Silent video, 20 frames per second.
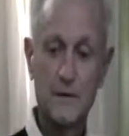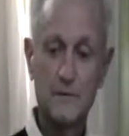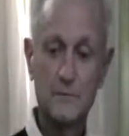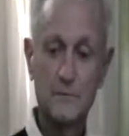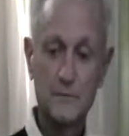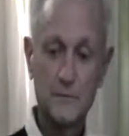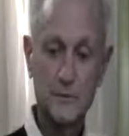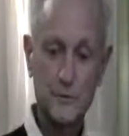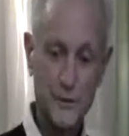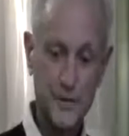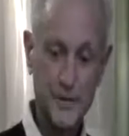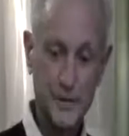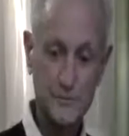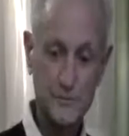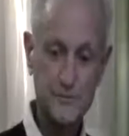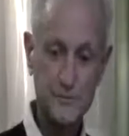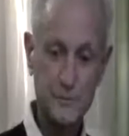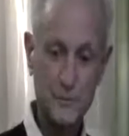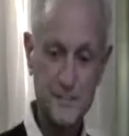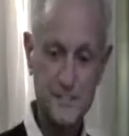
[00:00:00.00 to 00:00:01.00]

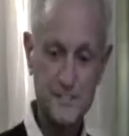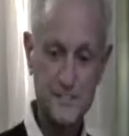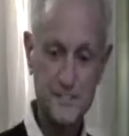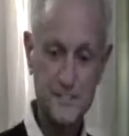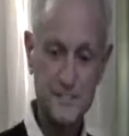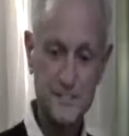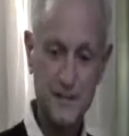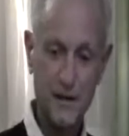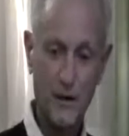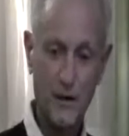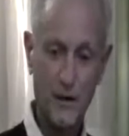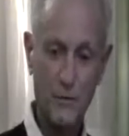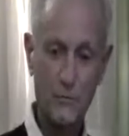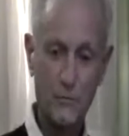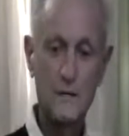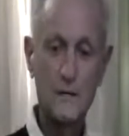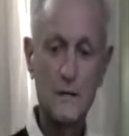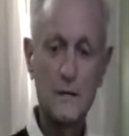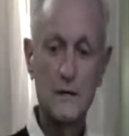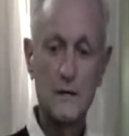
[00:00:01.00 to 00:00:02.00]
CRIPS, which is
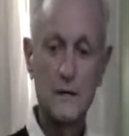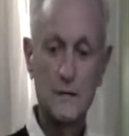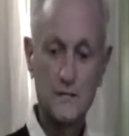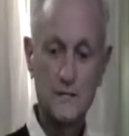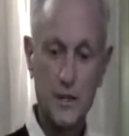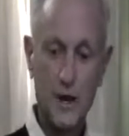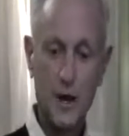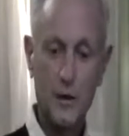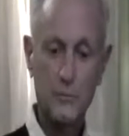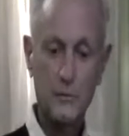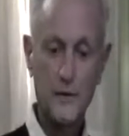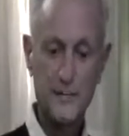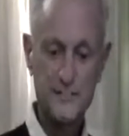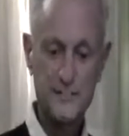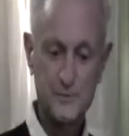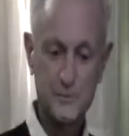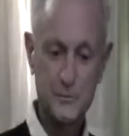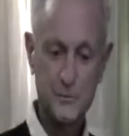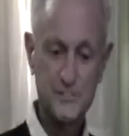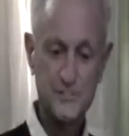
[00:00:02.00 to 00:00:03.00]
called
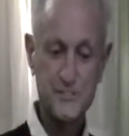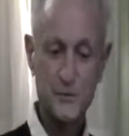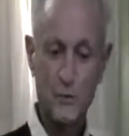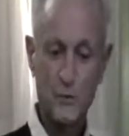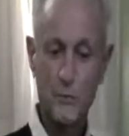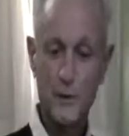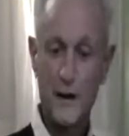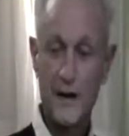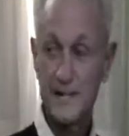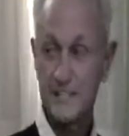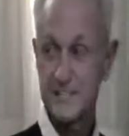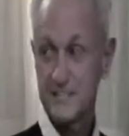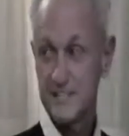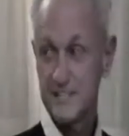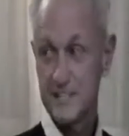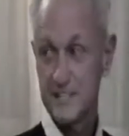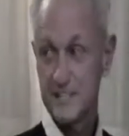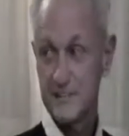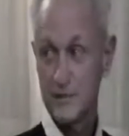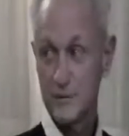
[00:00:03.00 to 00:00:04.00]
Complex Regional Pain
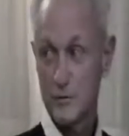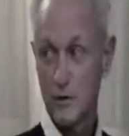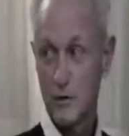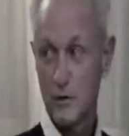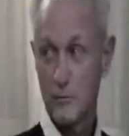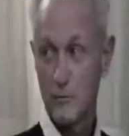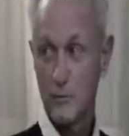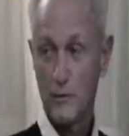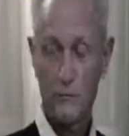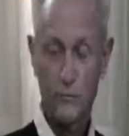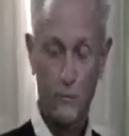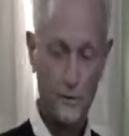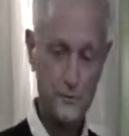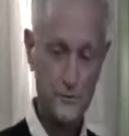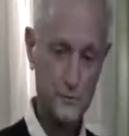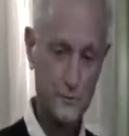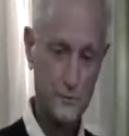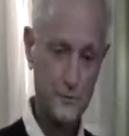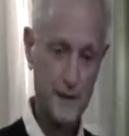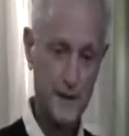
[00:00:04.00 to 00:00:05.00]
Syndrome. I've
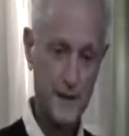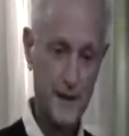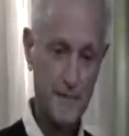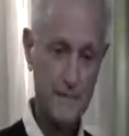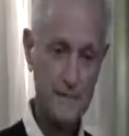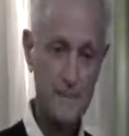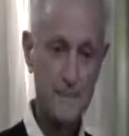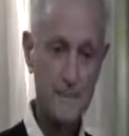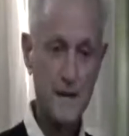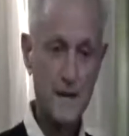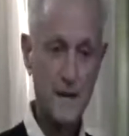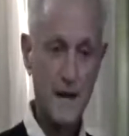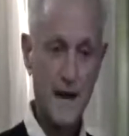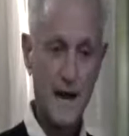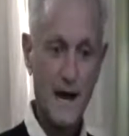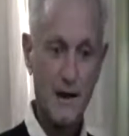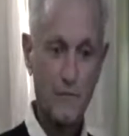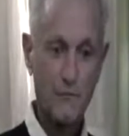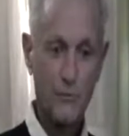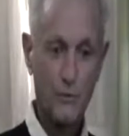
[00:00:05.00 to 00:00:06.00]
worked with that.
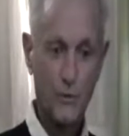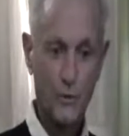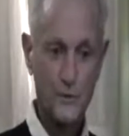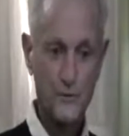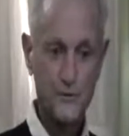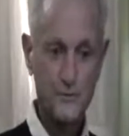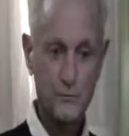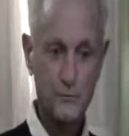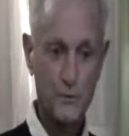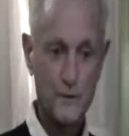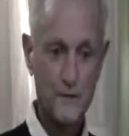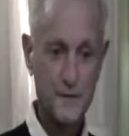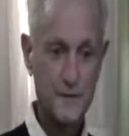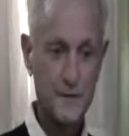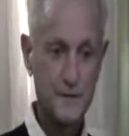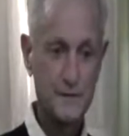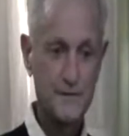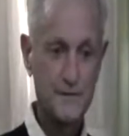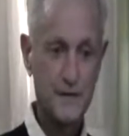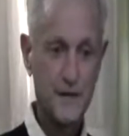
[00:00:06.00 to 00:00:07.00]
I've worked
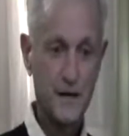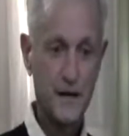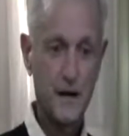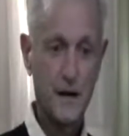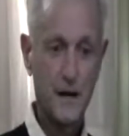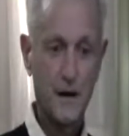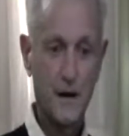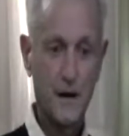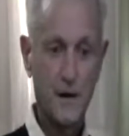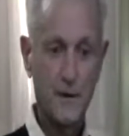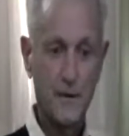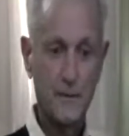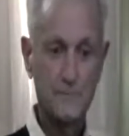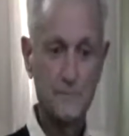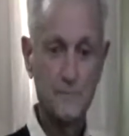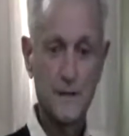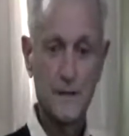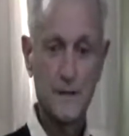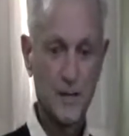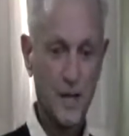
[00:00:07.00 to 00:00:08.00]
with
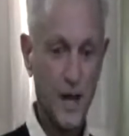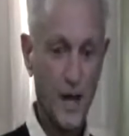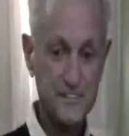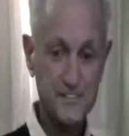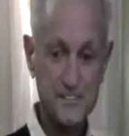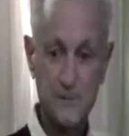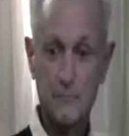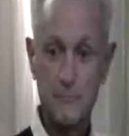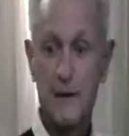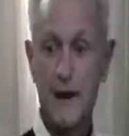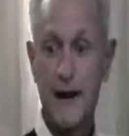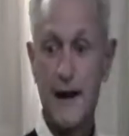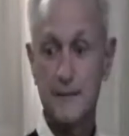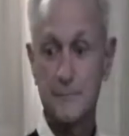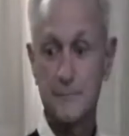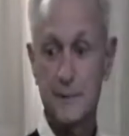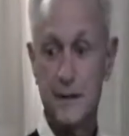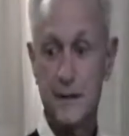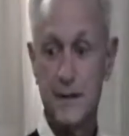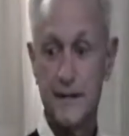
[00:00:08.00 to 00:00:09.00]
lots of
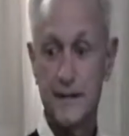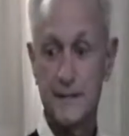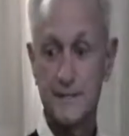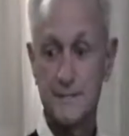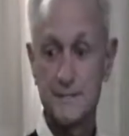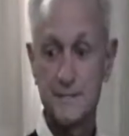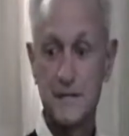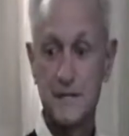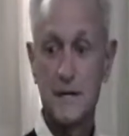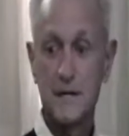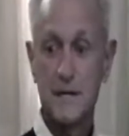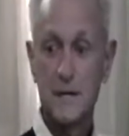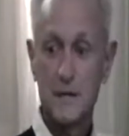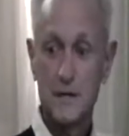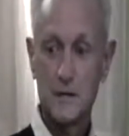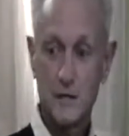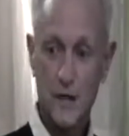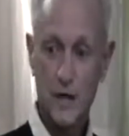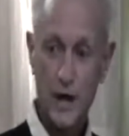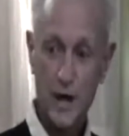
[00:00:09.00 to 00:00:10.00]
back pains,
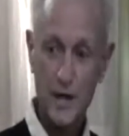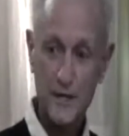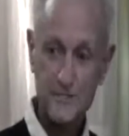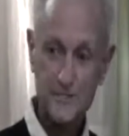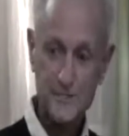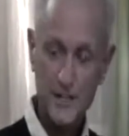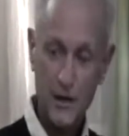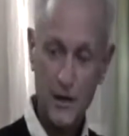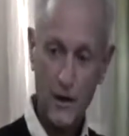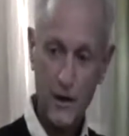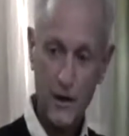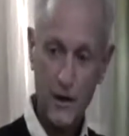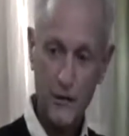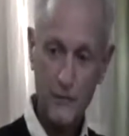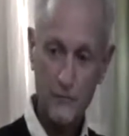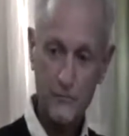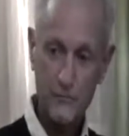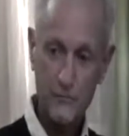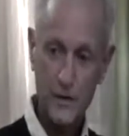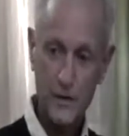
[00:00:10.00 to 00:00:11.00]
lots
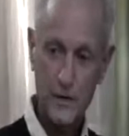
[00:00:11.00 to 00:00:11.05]
of